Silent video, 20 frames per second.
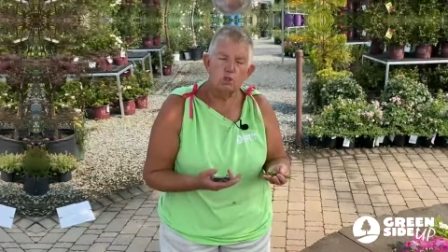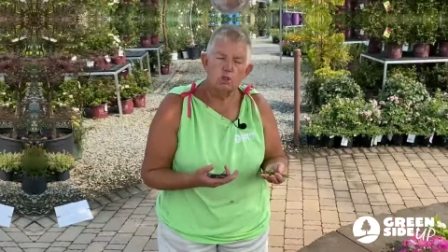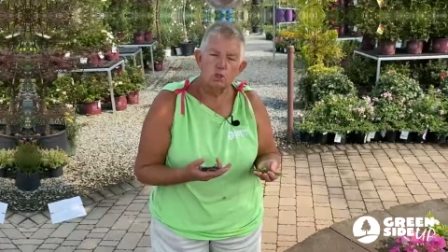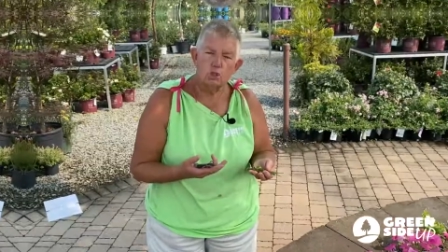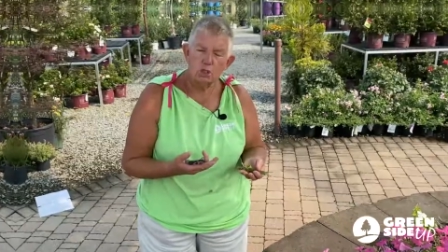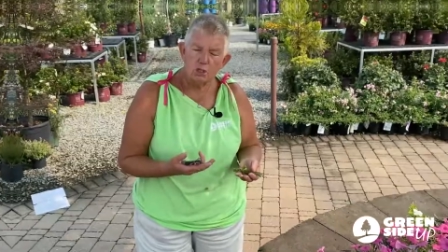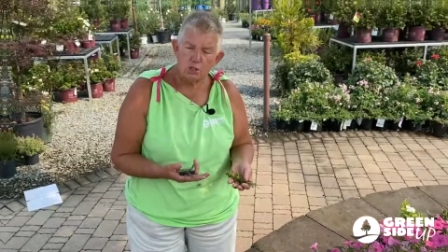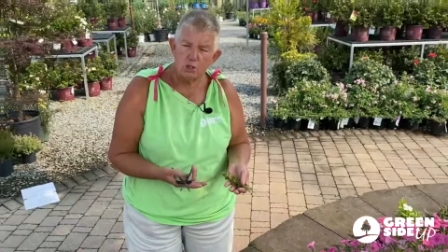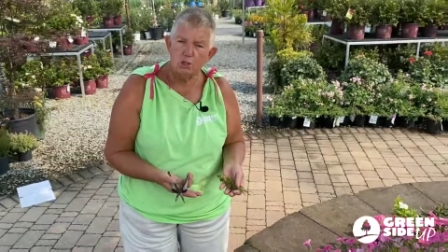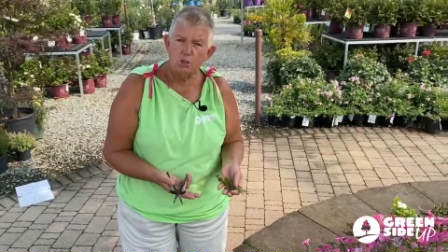
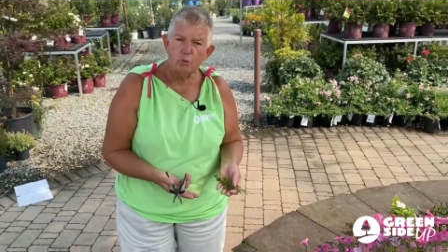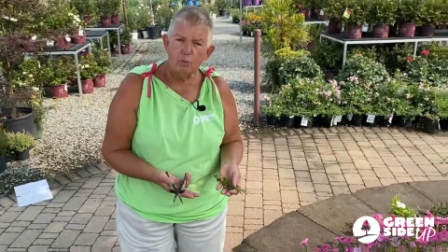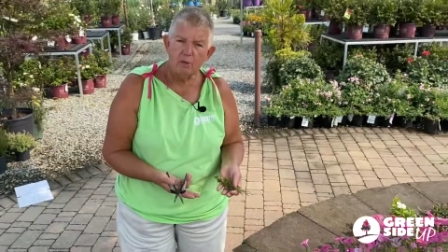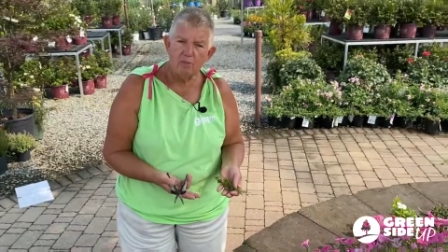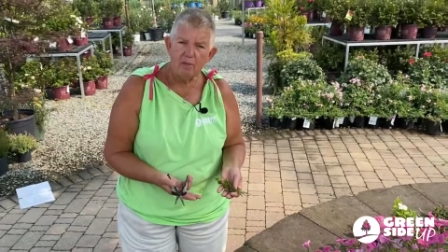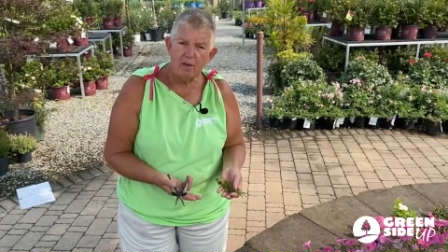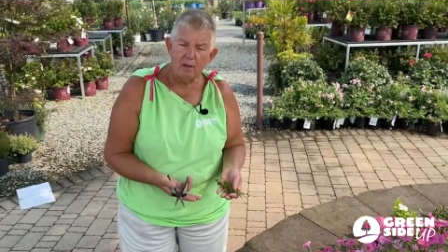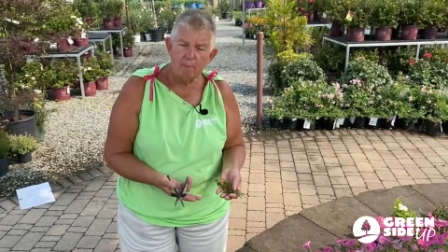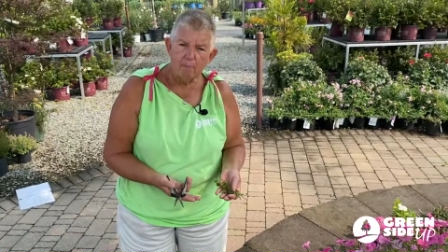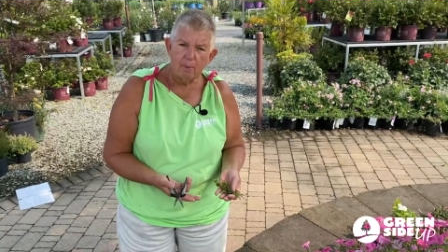just doing
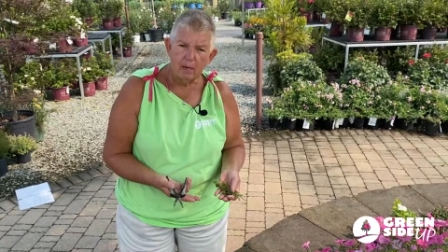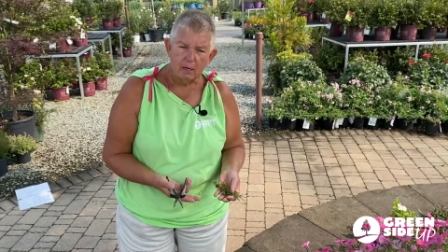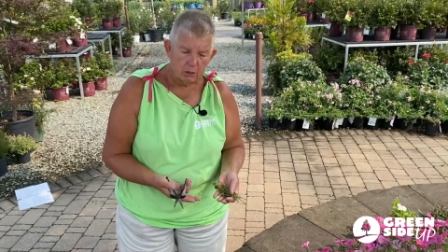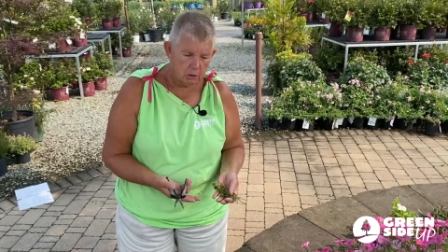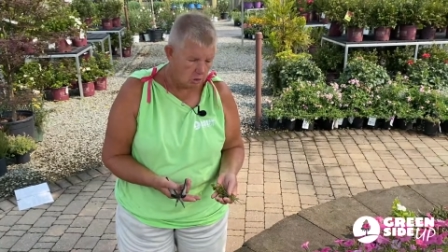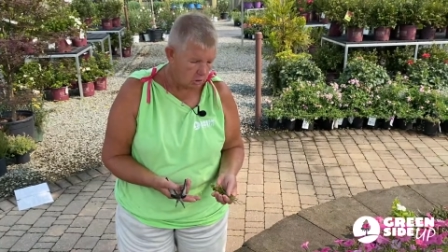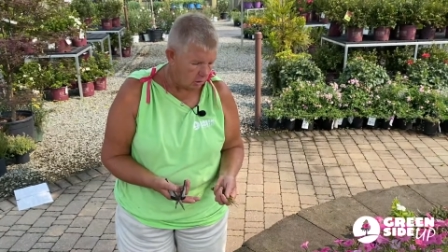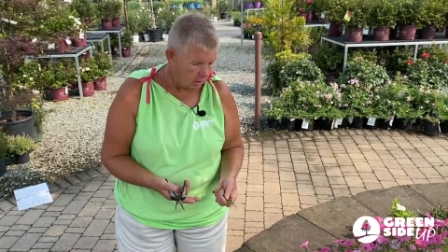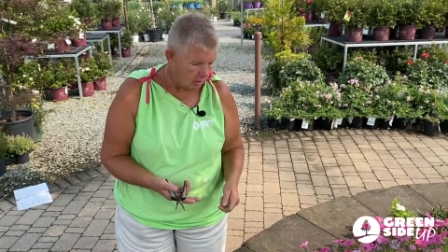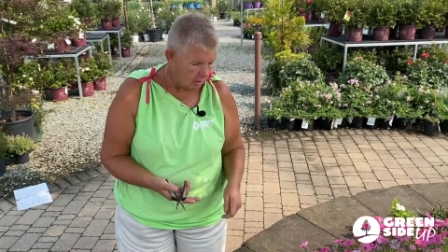that
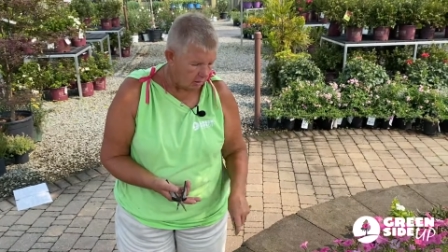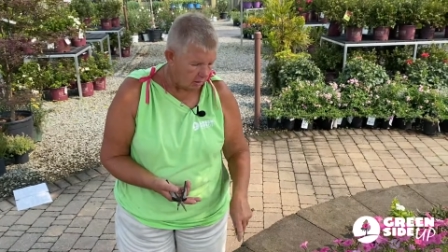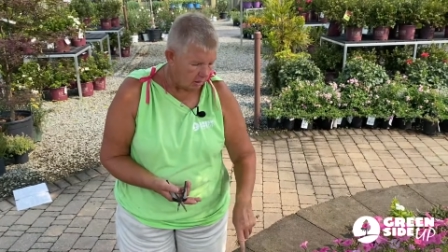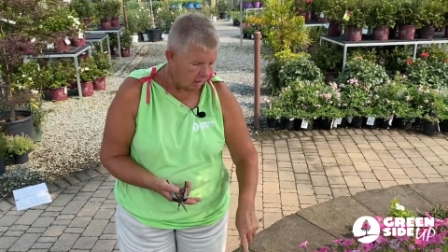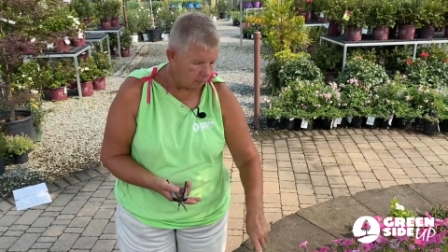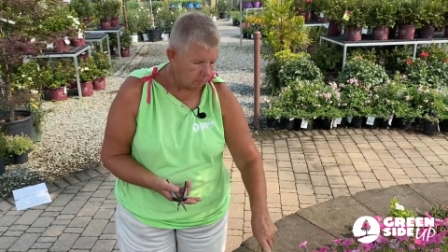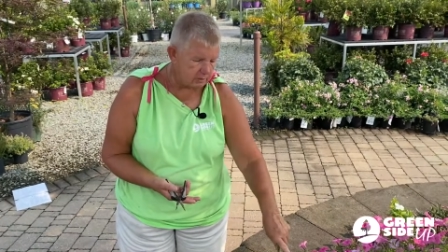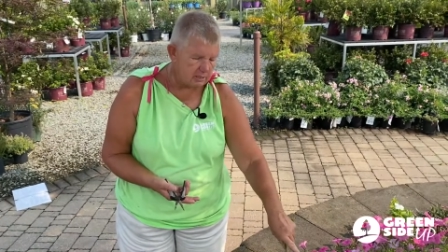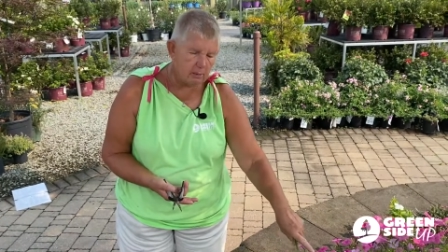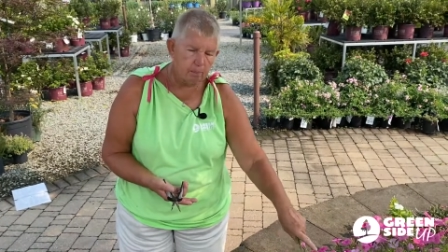much
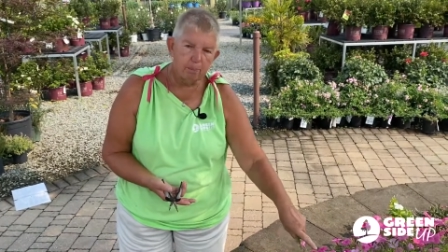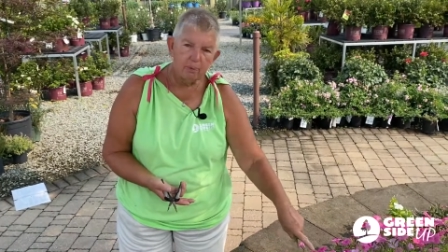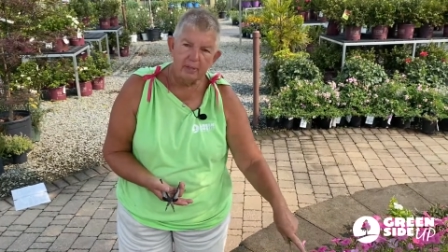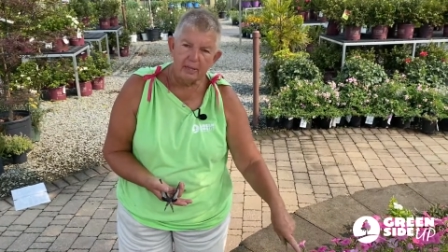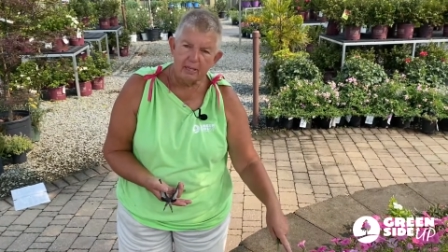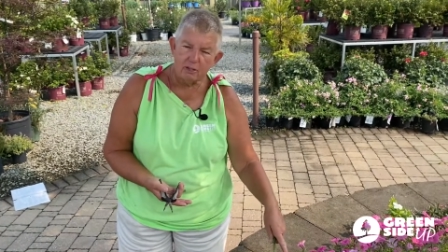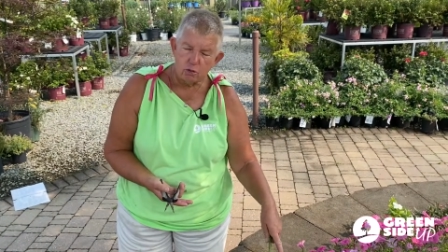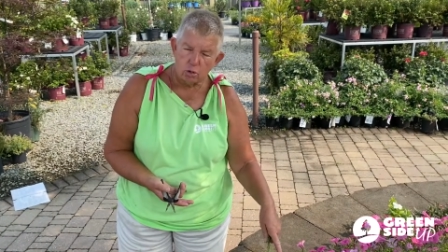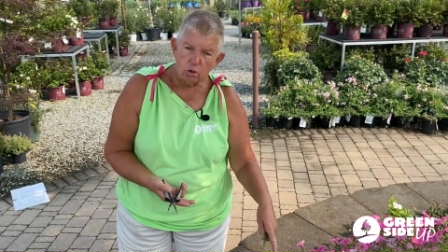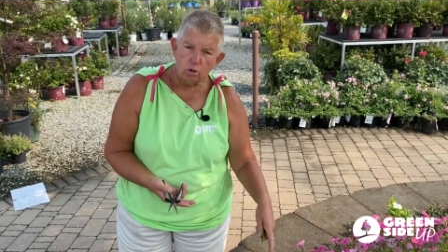helps the
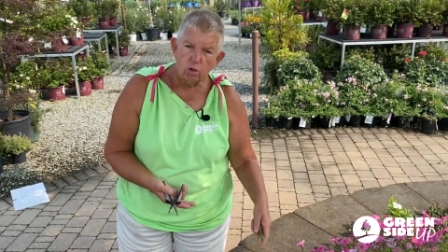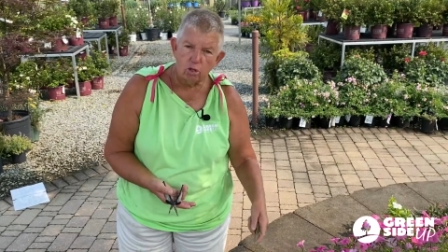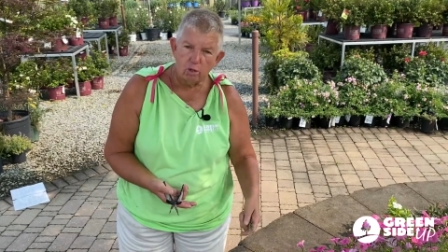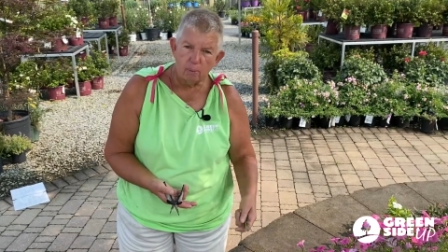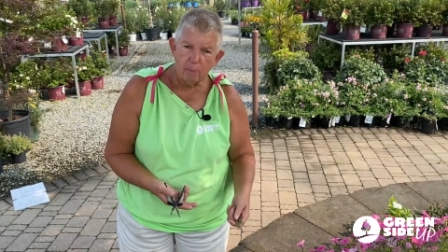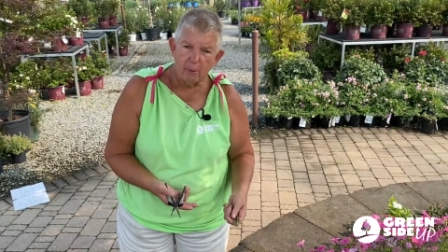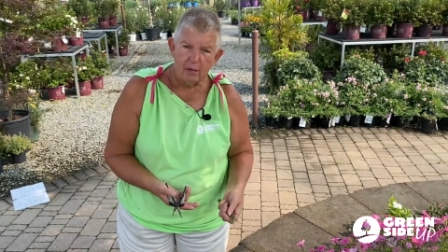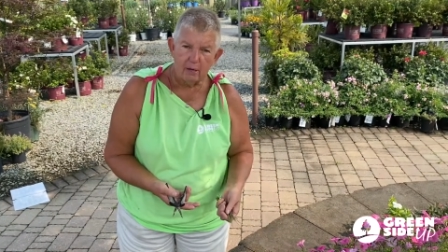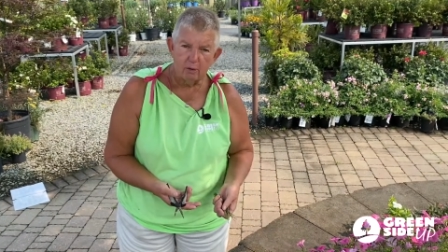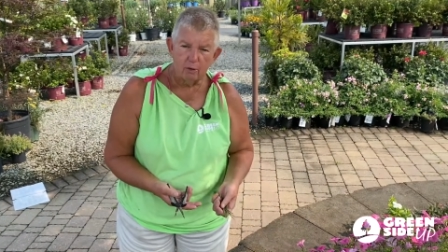plant to
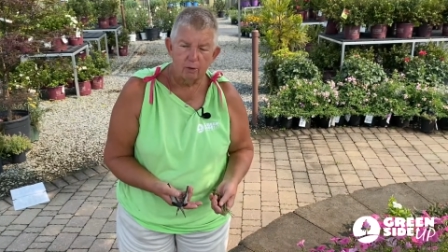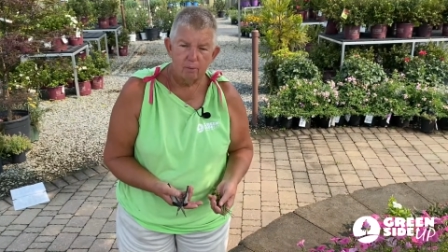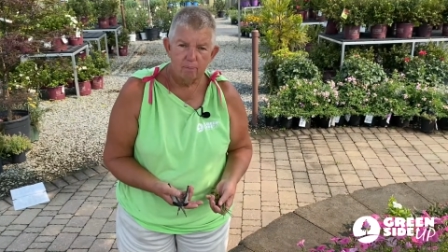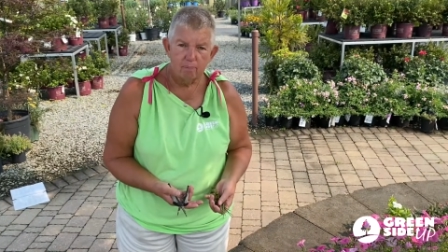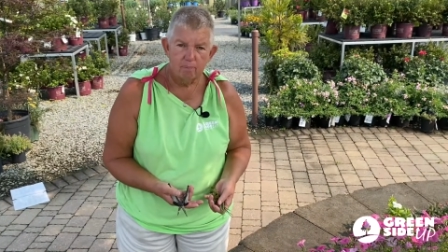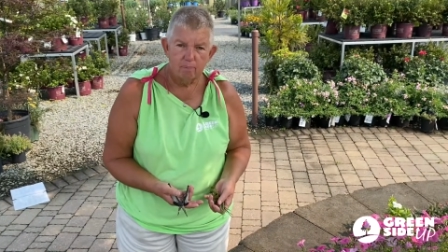look better